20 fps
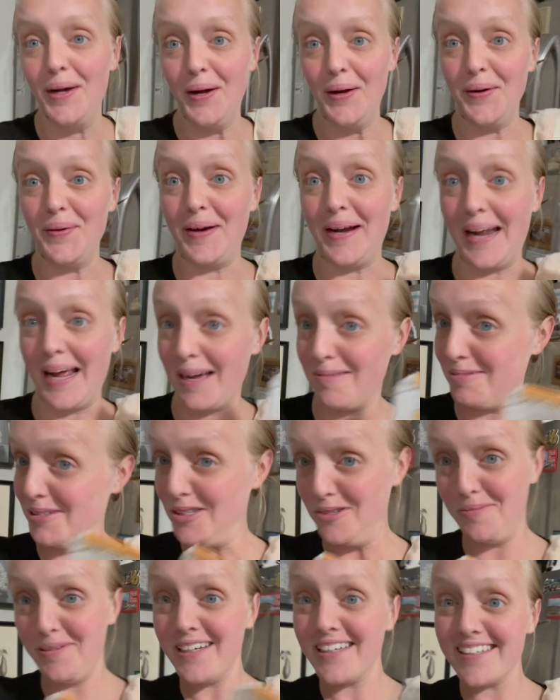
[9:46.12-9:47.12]
Alrighty, I'm
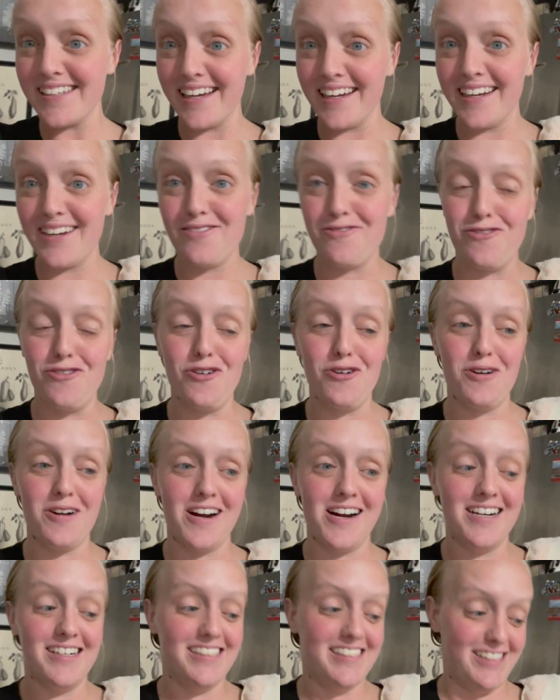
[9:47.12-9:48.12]
super excited
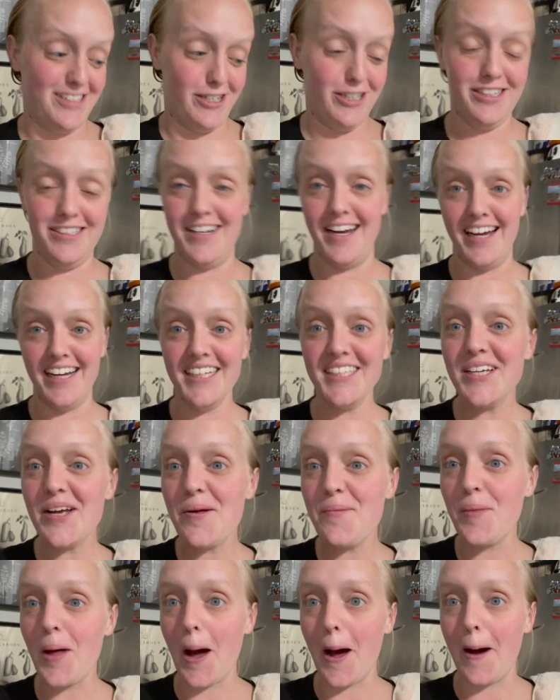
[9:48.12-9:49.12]
for dinner tonight.
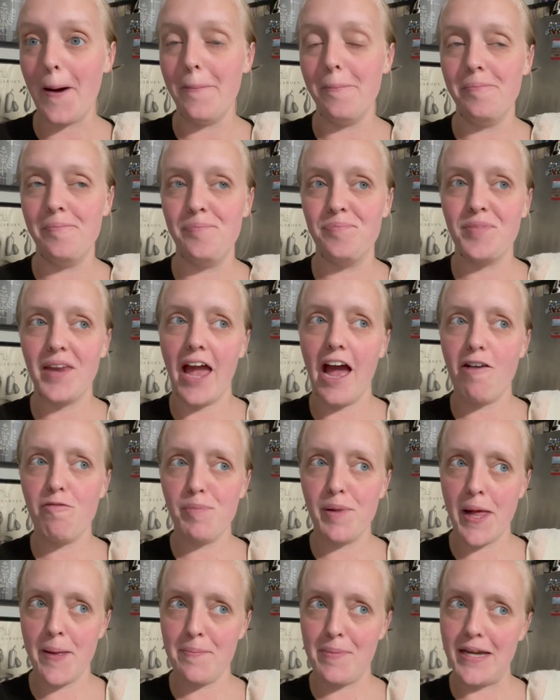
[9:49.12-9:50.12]

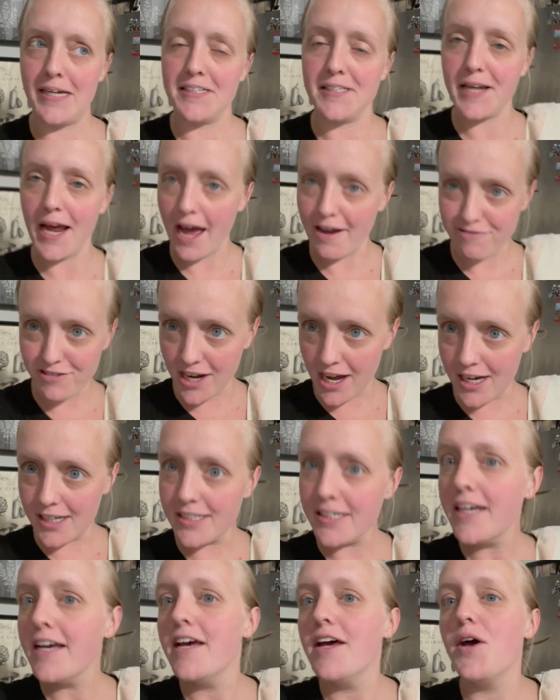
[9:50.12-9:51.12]
Half plant-based, half
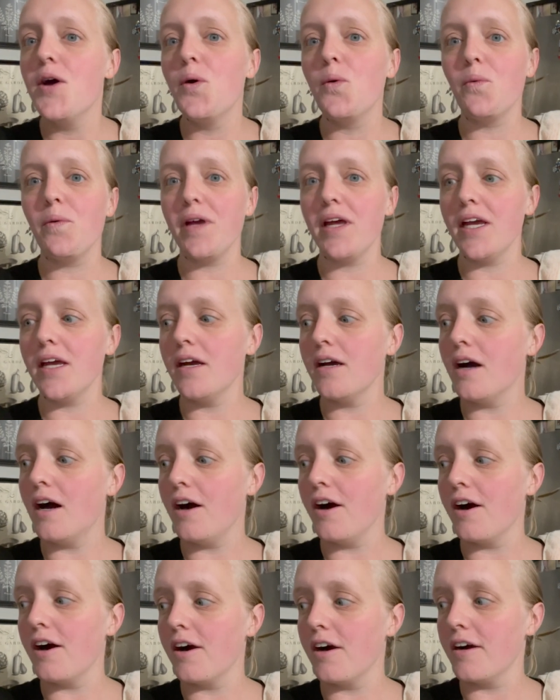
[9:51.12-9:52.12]
not. We
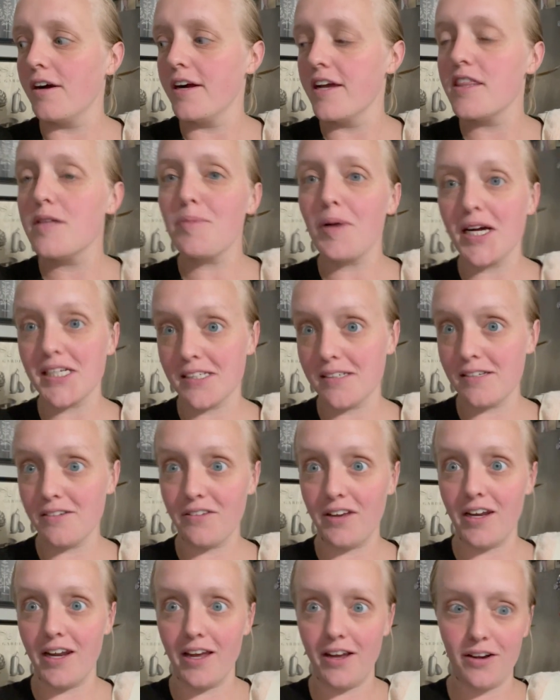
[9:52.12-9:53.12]
are in the process
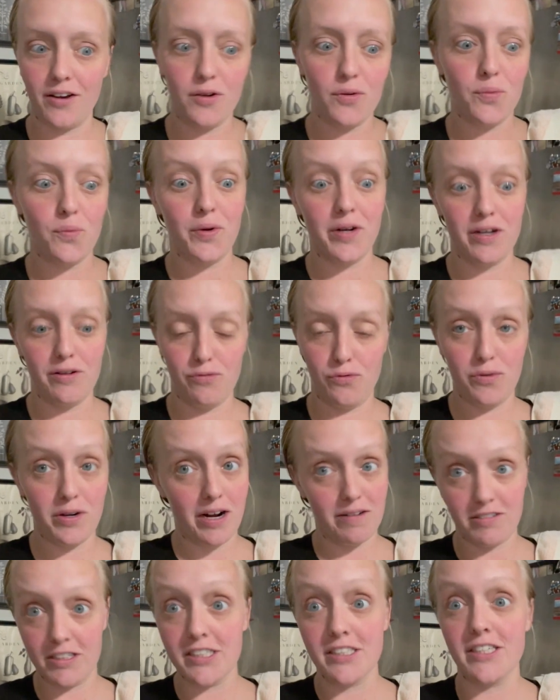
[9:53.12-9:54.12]
of getting rid of
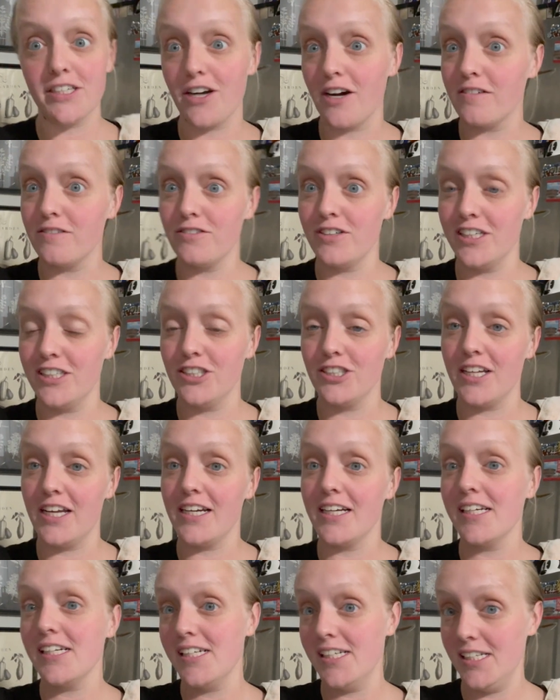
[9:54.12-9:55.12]
whatever is in our fridge
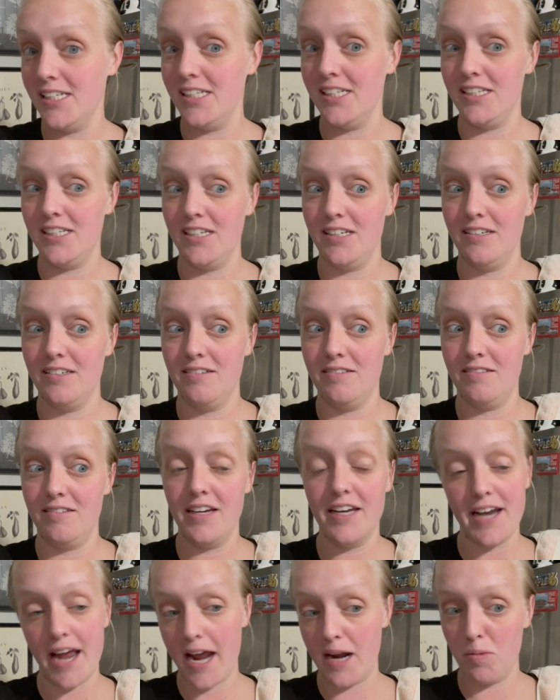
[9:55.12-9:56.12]
that is
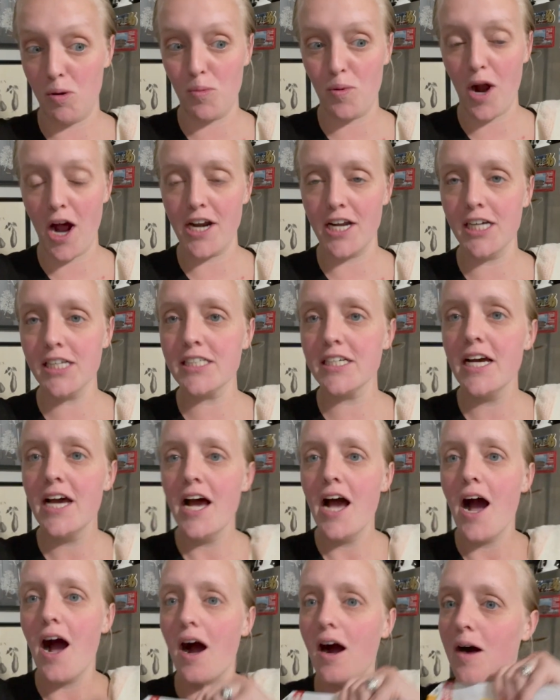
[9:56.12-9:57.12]
an animal product.
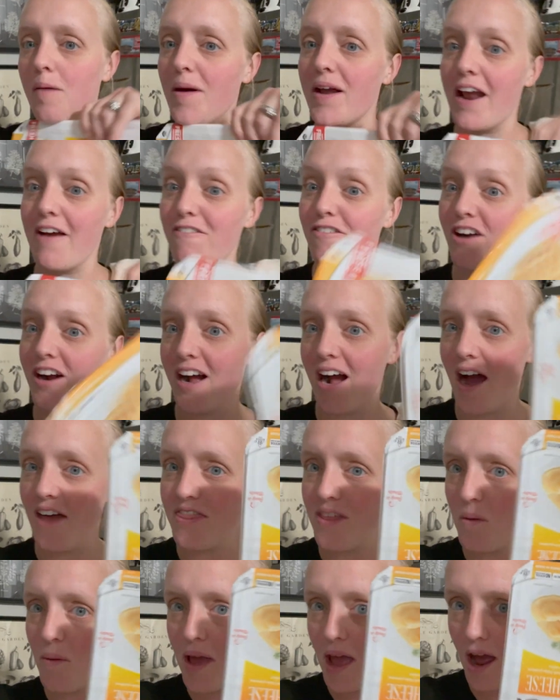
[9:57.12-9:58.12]
And I
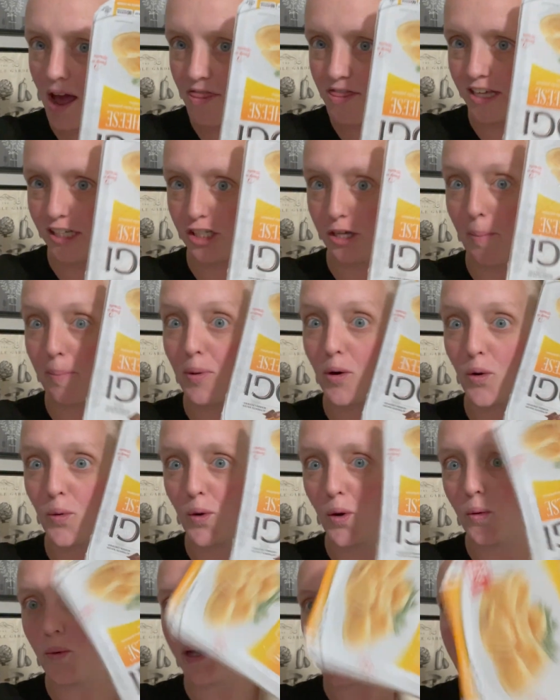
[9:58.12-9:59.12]
forgot that we have these
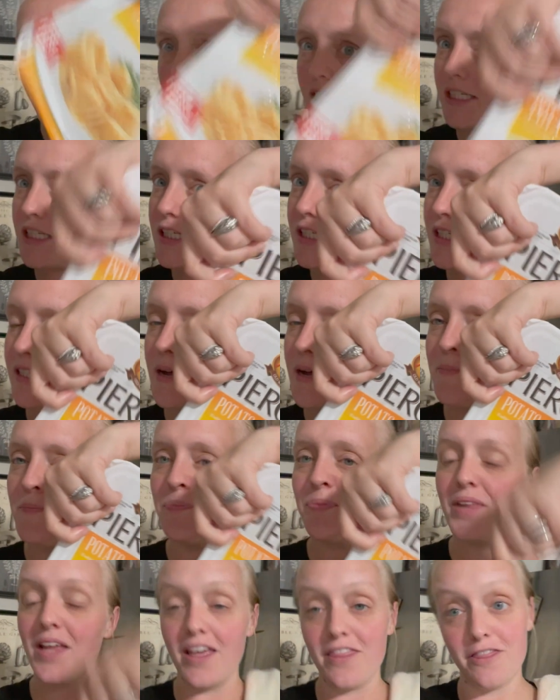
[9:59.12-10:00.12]
pierogies
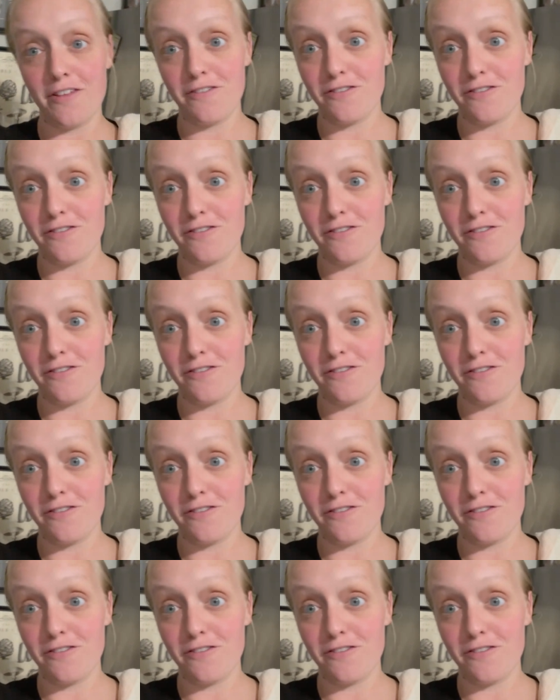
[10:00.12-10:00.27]
in the